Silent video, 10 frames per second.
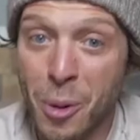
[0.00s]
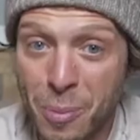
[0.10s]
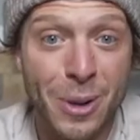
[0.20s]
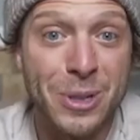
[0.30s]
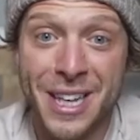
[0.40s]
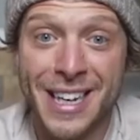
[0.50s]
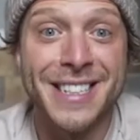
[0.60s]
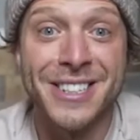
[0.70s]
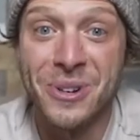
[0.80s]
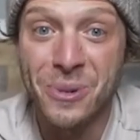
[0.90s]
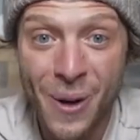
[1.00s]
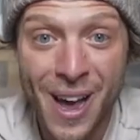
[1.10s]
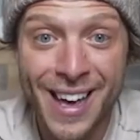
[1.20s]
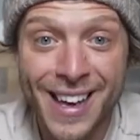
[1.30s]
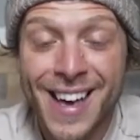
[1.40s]
or person that gets in your
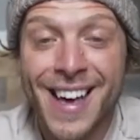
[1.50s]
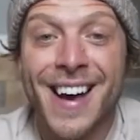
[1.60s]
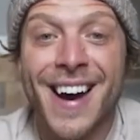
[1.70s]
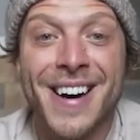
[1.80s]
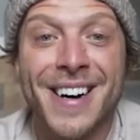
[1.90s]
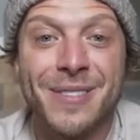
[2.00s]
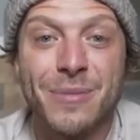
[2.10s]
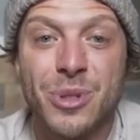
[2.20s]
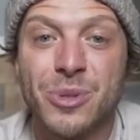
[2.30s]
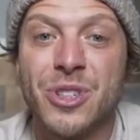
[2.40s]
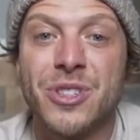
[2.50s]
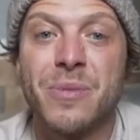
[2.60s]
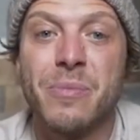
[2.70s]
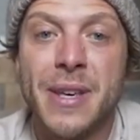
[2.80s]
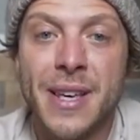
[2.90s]
way. Um, so
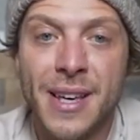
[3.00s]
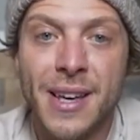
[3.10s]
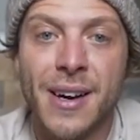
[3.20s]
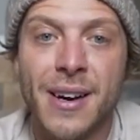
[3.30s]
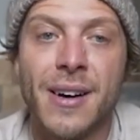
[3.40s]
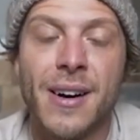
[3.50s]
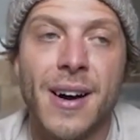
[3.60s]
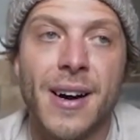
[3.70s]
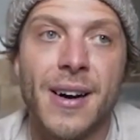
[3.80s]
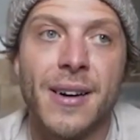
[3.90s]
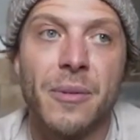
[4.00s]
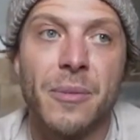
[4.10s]
just be uh,